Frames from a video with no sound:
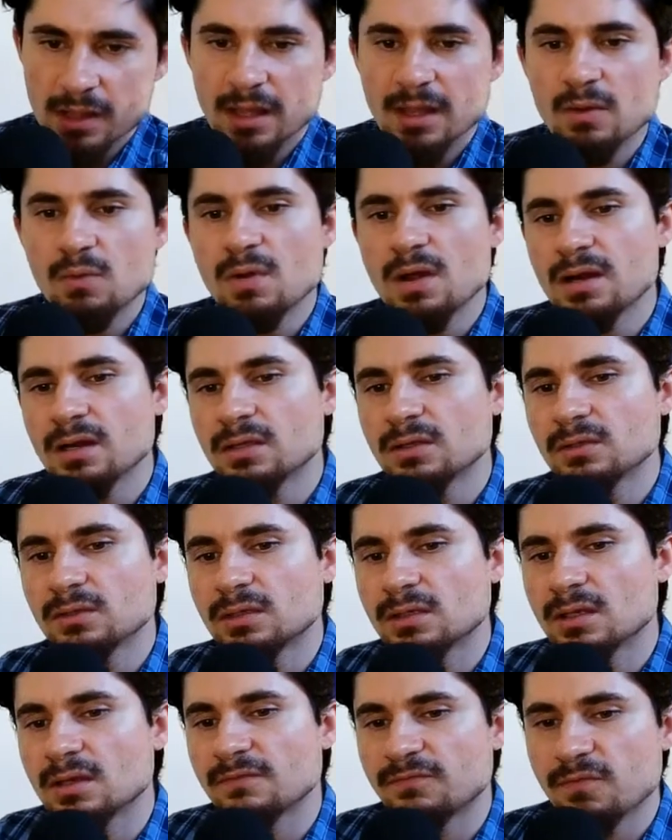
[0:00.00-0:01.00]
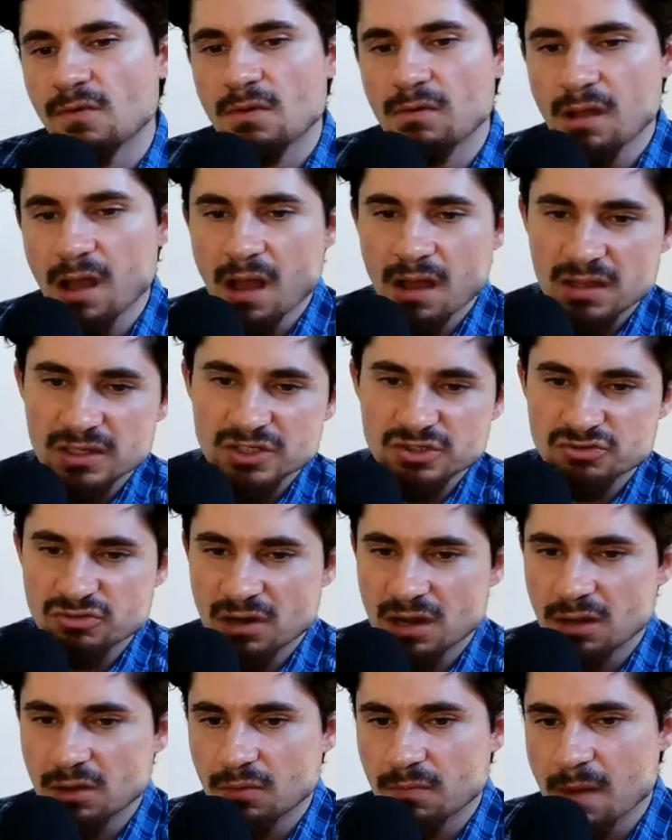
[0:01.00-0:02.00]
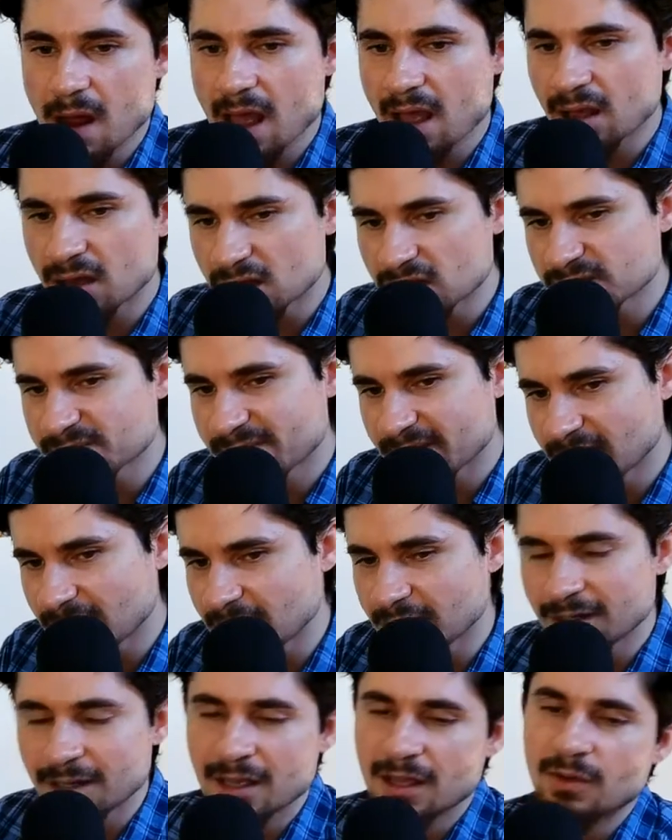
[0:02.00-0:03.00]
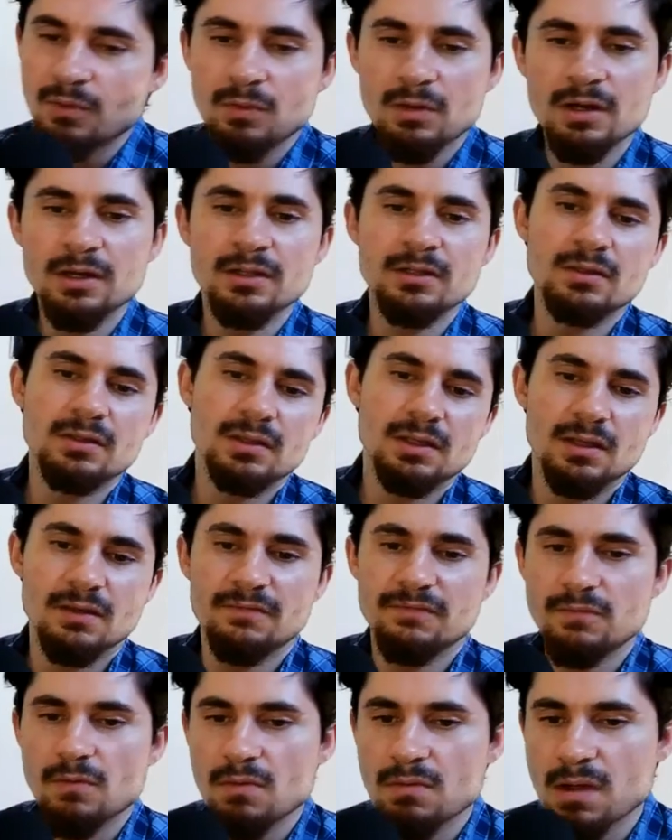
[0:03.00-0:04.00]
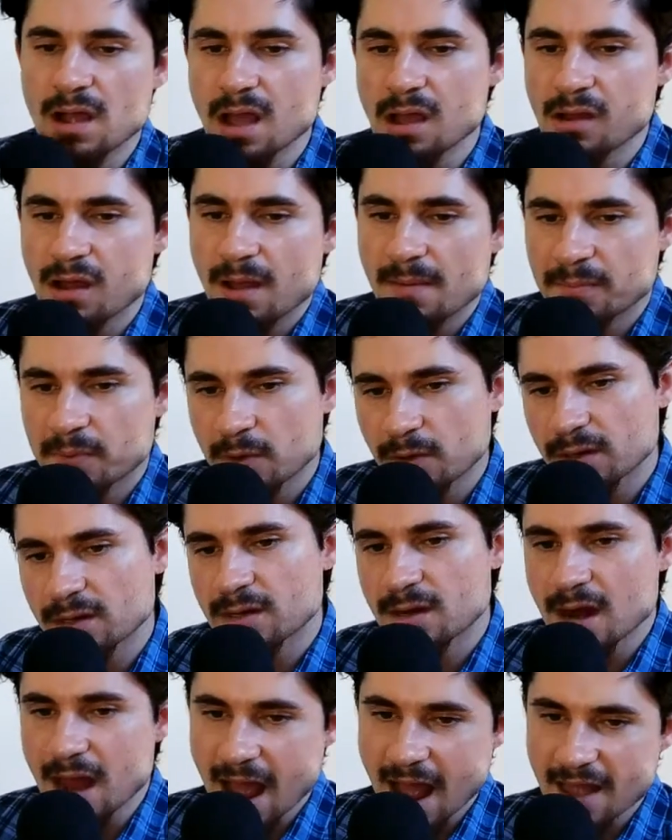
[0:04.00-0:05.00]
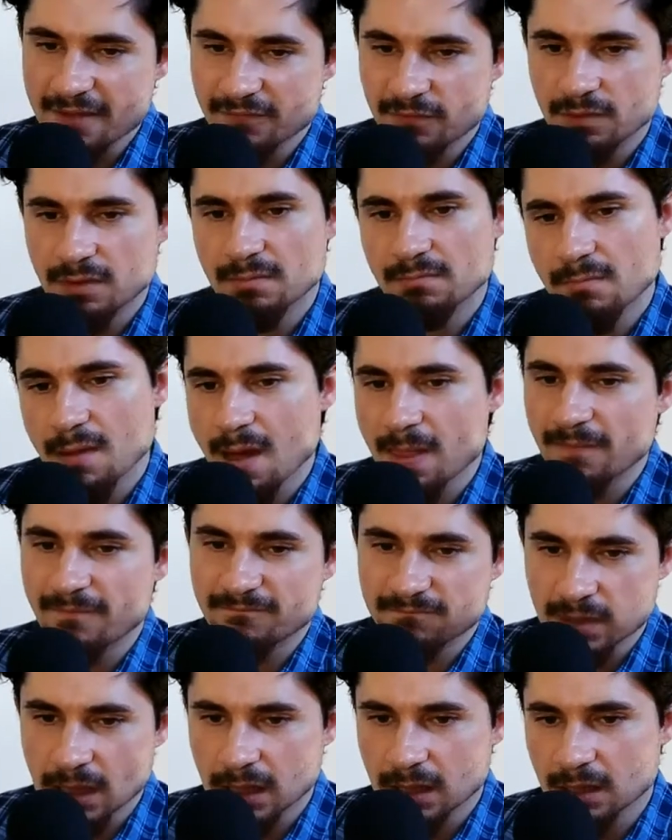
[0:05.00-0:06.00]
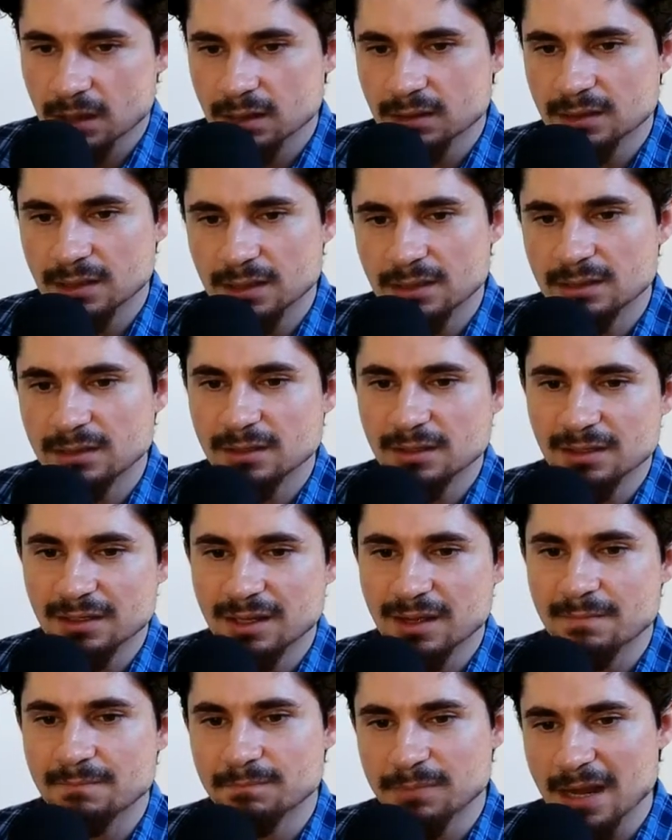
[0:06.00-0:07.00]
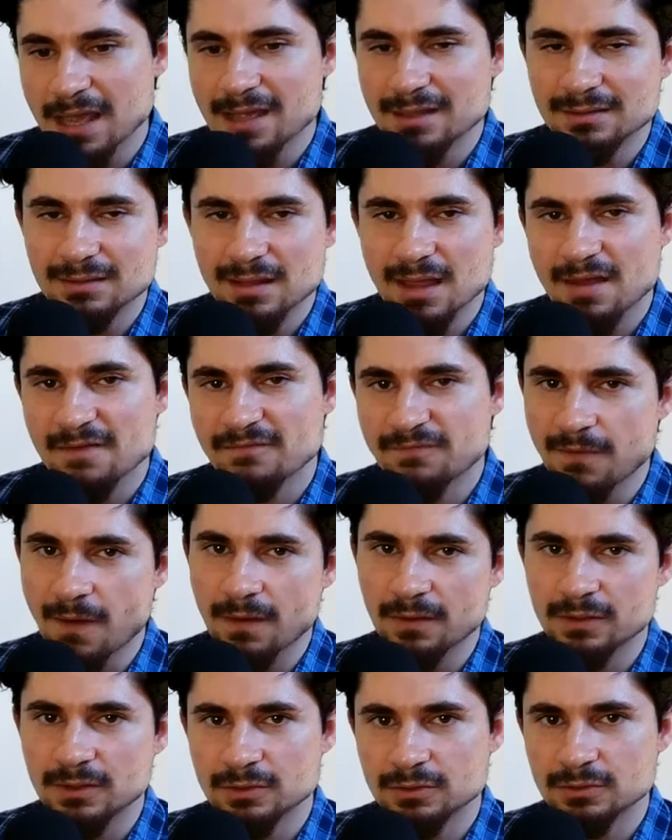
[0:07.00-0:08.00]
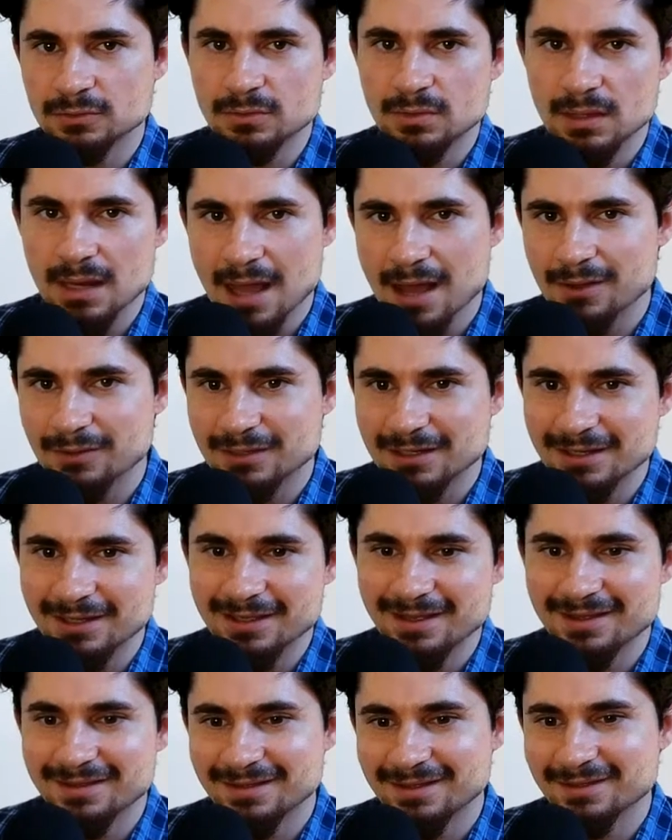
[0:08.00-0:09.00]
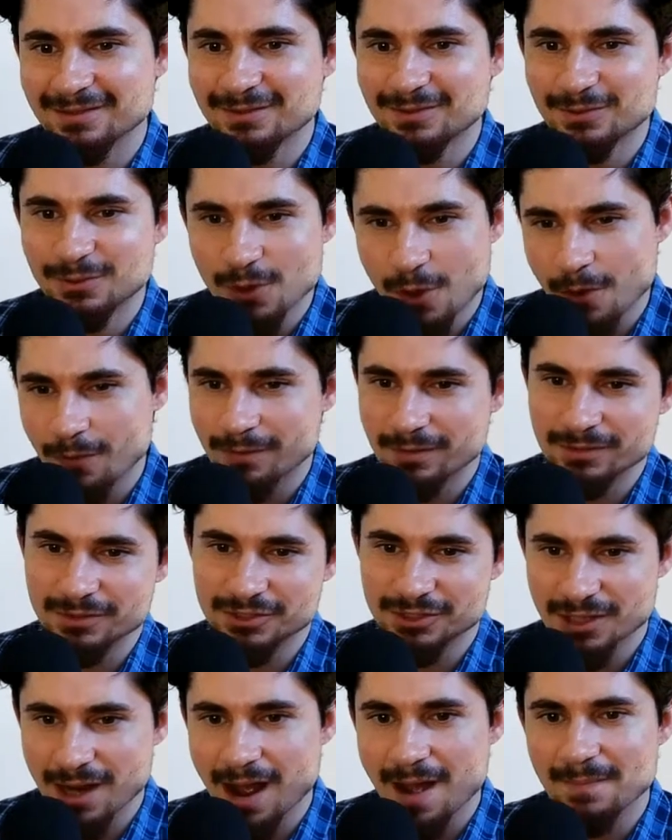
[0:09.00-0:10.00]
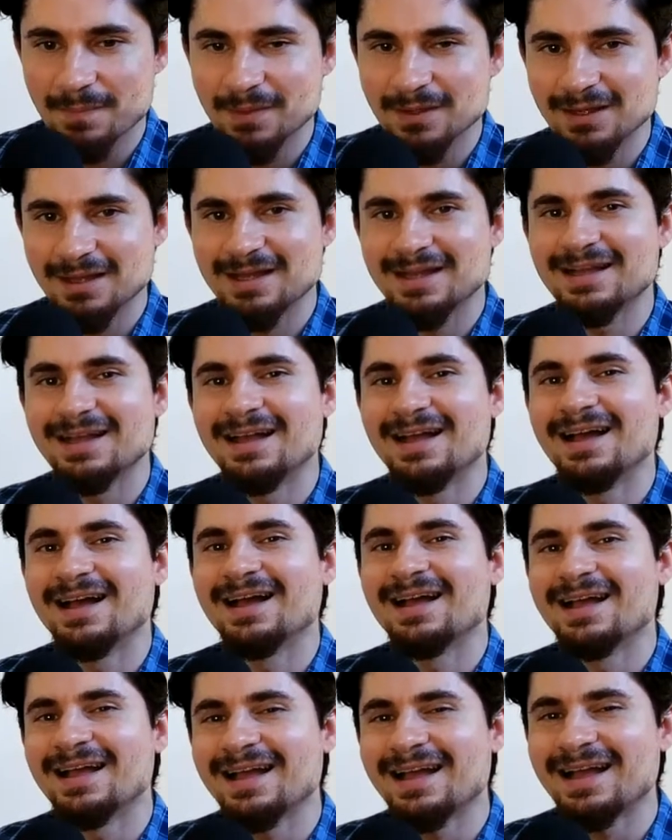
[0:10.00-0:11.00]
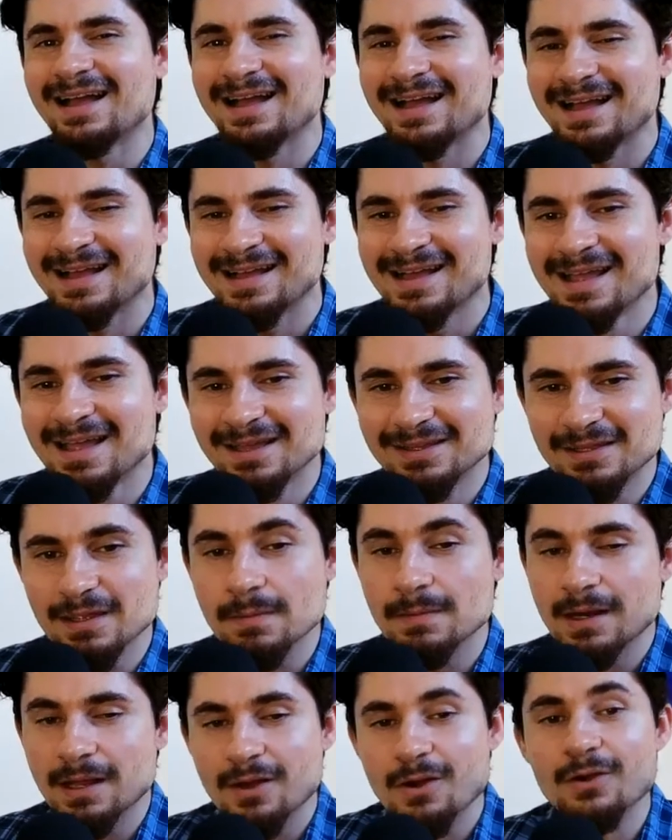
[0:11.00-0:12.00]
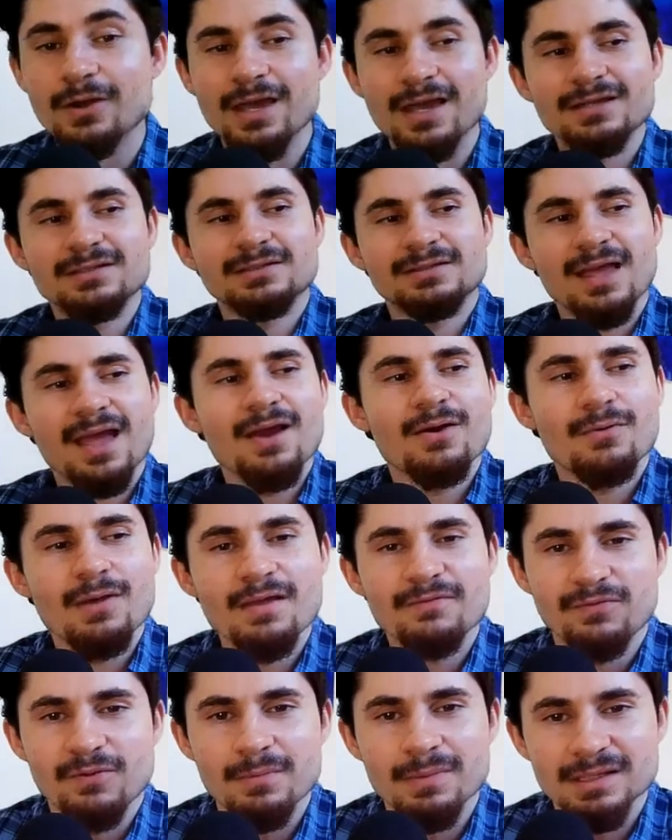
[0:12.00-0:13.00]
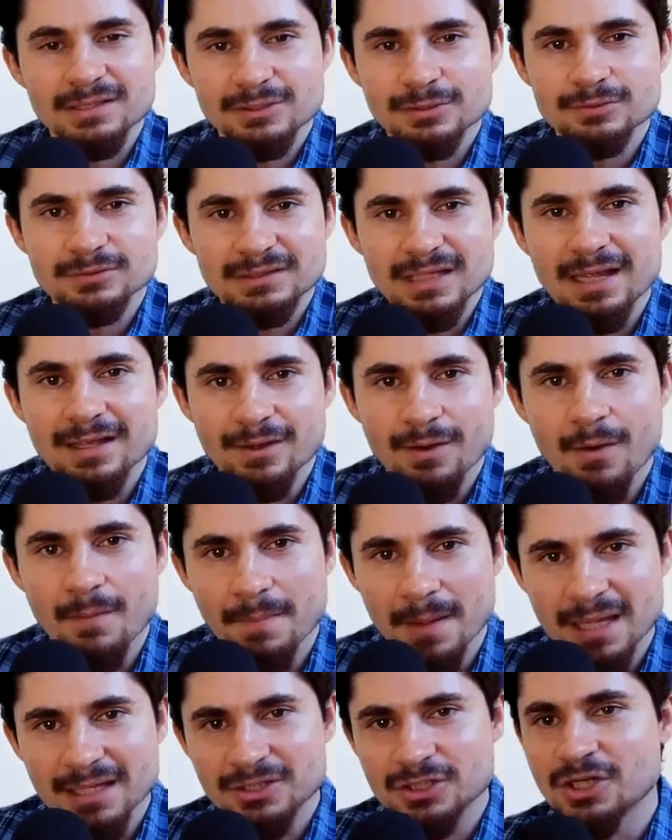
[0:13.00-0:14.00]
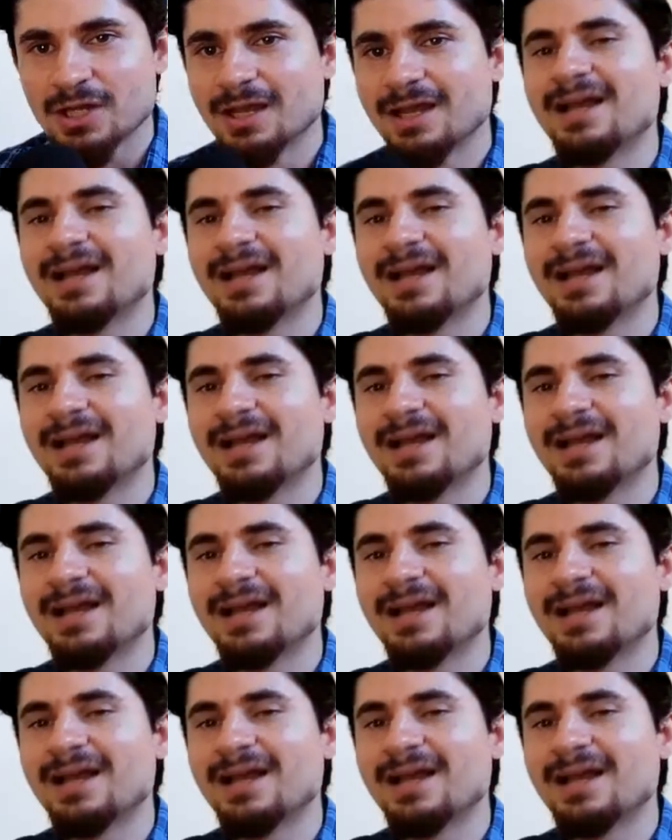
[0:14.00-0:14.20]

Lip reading: What are you here for? Well, I strangled my husband. What are you here for? Well, I put a knife on a motherfucker that complained that I farted too loudly in a door shop. They'll be like, okay, stay away from us, you psycho bitch.